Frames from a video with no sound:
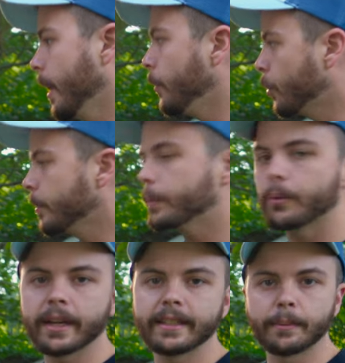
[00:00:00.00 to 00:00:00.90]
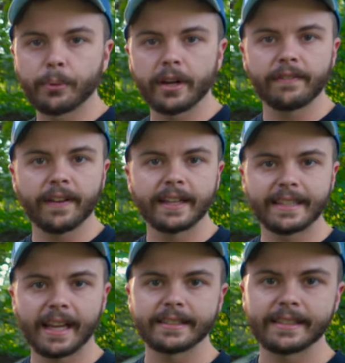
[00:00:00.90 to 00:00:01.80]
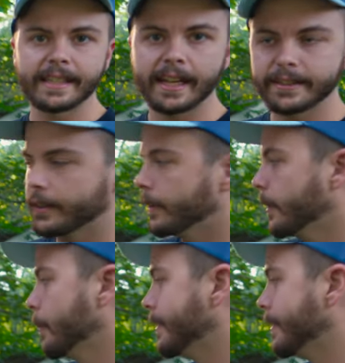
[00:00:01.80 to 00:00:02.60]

And normally brick is a pretty fantastic exterior